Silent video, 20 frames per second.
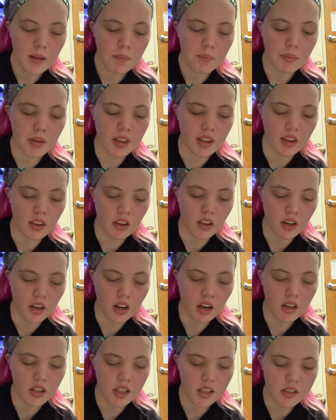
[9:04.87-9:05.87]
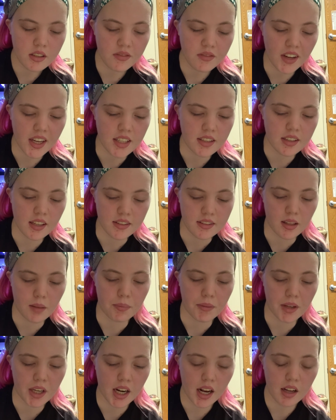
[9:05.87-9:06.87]
But the look on his face says
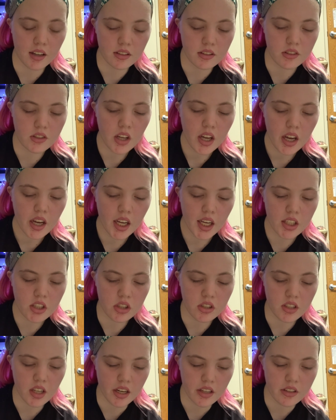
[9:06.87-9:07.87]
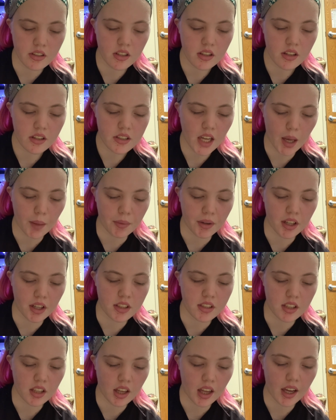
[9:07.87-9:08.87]
something else. He just stares at the table
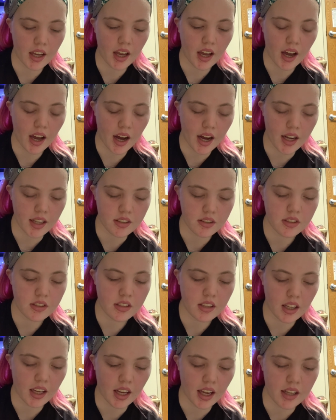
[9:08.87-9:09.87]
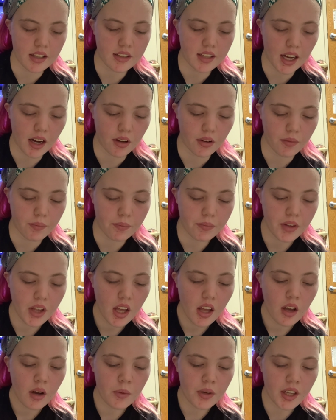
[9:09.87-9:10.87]
until I ask to get down.
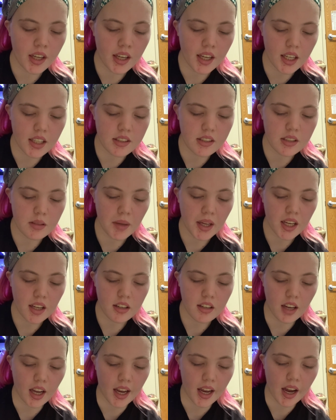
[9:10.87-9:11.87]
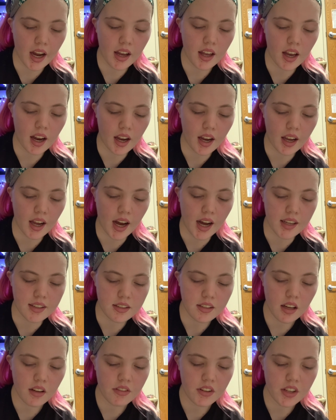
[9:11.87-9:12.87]
When he kisses me goodnight, I
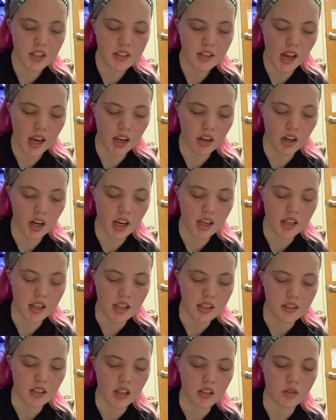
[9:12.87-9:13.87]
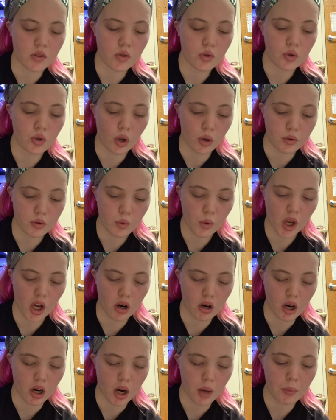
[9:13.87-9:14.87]
ask if he's angry, and he says, no,
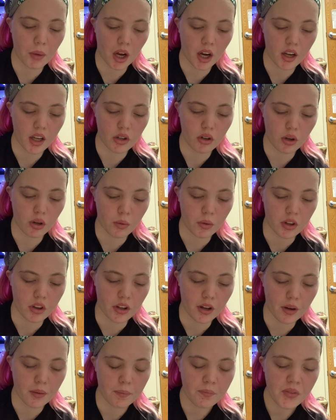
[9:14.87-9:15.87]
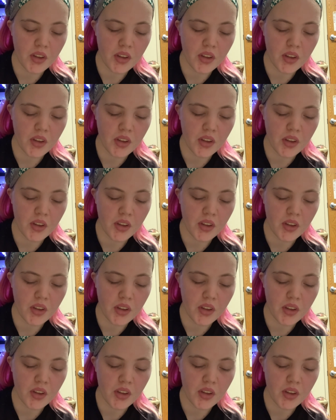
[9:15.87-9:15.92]
sweetheart, I'm not angry with you.